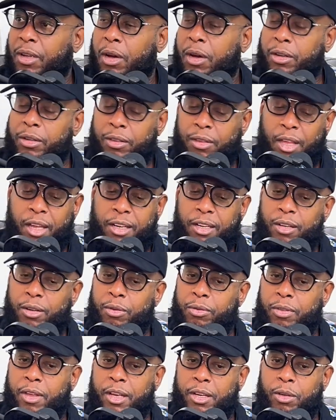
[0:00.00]
Thank you.
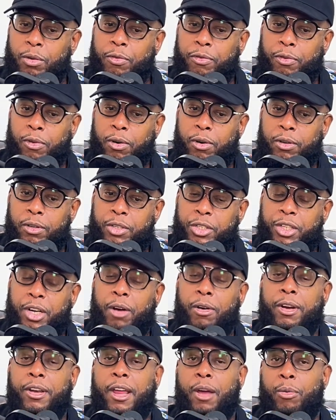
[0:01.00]
Thank you for sharing
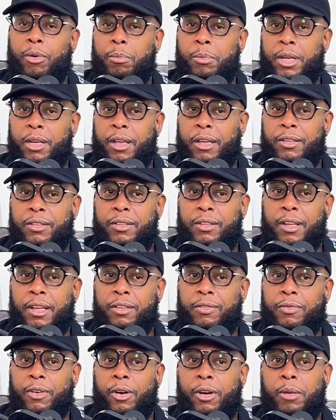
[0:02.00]
that with me. That's
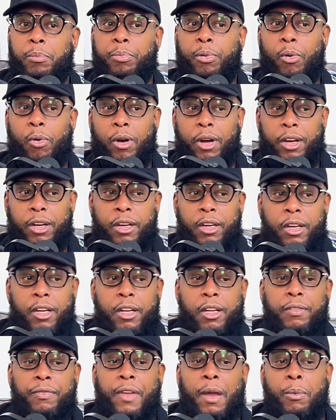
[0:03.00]
very important.
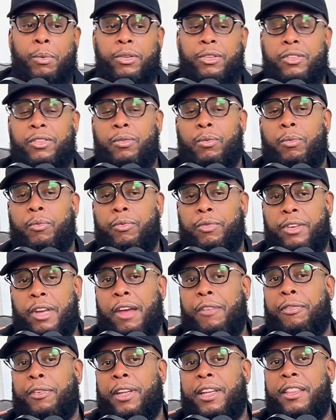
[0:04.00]
That was
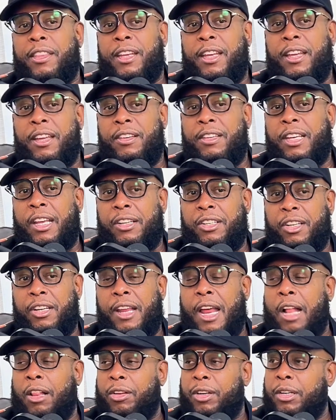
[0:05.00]
definitely the
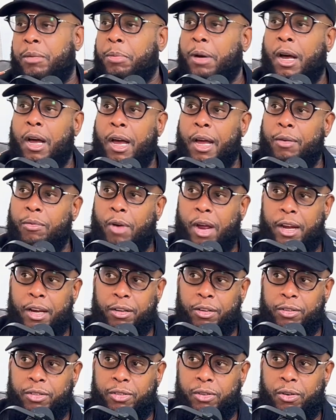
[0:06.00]
intentionality behind writing the
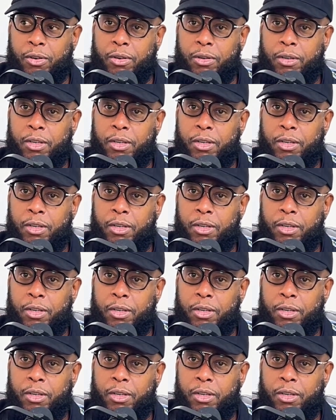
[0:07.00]
song.